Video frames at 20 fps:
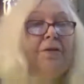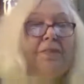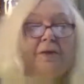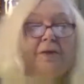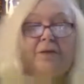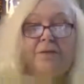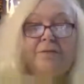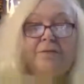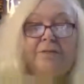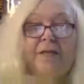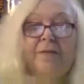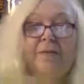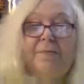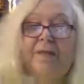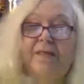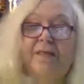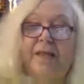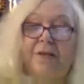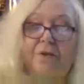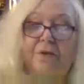They'll tell me
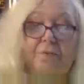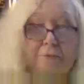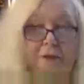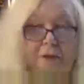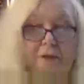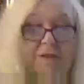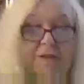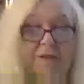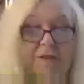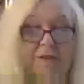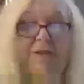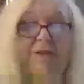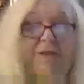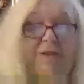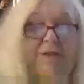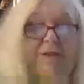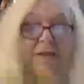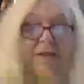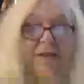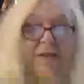that you bought the
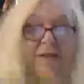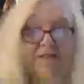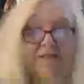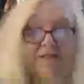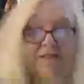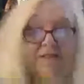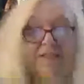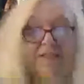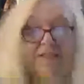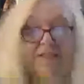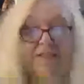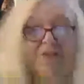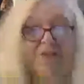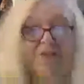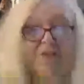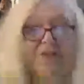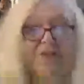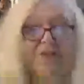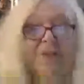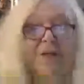book, and then I will send it
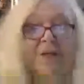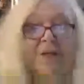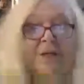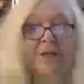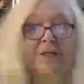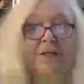to you.